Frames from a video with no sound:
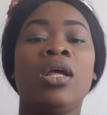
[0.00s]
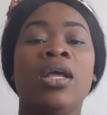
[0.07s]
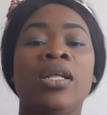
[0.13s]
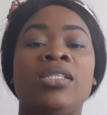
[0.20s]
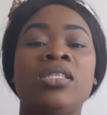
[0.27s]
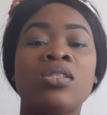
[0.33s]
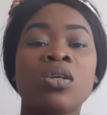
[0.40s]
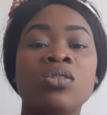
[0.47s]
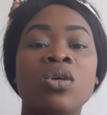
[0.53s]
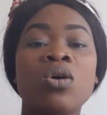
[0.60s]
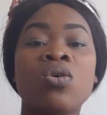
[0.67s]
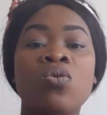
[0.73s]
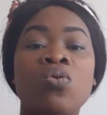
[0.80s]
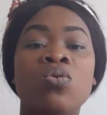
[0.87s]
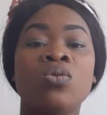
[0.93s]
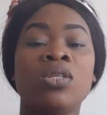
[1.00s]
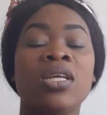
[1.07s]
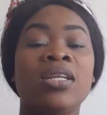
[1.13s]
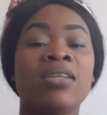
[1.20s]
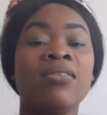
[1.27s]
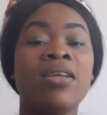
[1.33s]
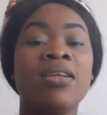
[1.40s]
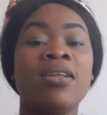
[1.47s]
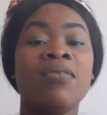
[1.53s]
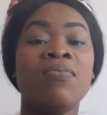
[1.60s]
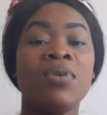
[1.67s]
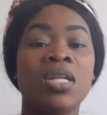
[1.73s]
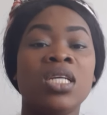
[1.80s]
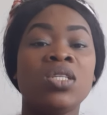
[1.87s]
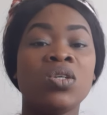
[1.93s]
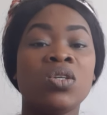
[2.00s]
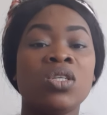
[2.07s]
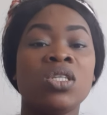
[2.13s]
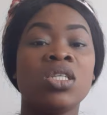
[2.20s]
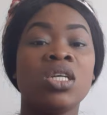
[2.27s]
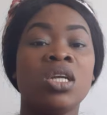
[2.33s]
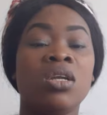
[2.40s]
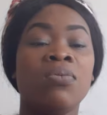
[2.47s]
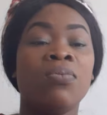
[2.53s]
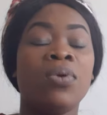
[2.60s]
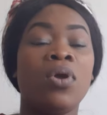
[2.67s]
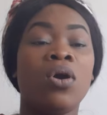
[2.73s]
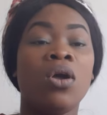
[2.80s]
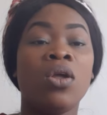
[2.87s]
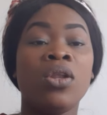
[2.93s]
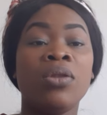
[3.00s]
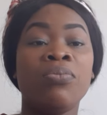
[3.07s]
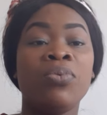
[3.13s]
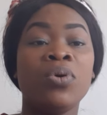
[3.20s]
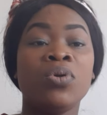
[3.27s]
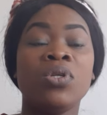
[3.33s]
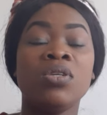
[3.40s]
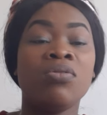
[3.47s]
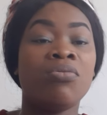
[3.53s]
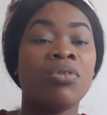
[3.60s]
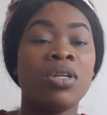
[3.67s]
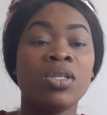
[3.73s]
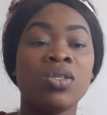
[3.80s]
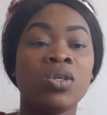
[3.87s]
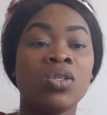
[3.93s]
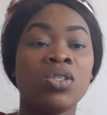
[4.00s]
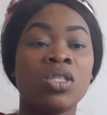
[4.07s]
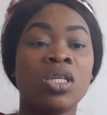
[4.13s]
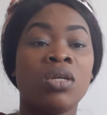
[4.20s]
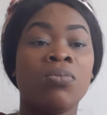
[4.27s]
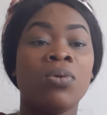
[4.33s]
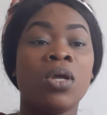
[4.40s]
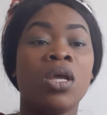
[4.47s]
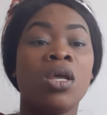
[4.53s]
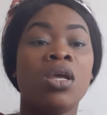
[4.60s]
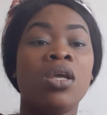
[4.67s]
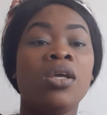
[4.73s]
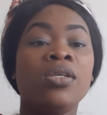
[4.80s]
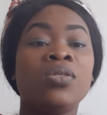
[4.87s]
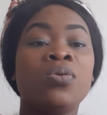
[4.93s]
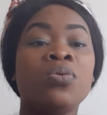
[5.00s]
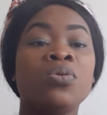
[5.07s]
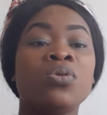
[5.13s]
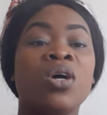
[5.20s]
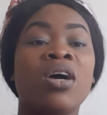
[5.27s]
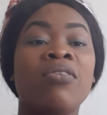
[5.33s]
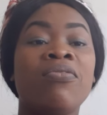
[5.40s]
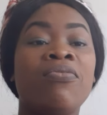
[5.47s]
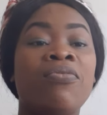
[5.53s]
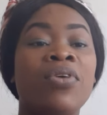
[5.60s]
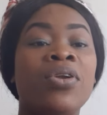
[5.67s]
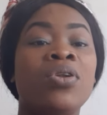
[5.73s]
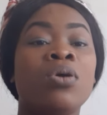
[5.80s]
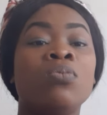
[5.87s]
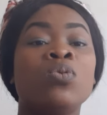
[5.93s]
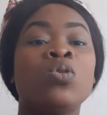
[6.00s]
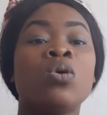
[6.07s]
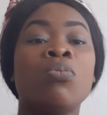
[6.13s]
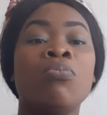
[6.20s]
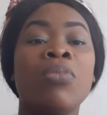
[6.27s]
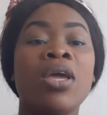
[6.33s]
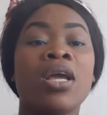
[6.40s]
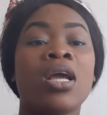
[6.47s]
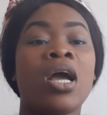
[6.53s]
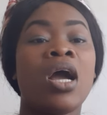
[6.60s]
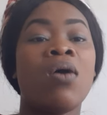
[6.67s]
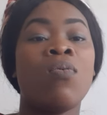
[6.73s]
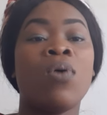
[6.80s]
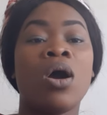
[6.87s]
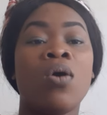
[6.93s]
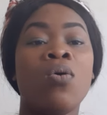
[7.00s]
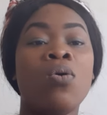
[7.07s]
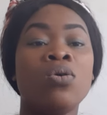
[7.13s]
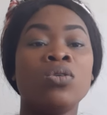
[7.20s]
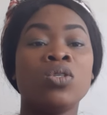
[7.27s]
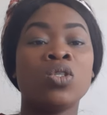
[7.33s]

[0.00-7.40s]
It is also good in a relationship, in building a relationship. It's good to have freedom to make our own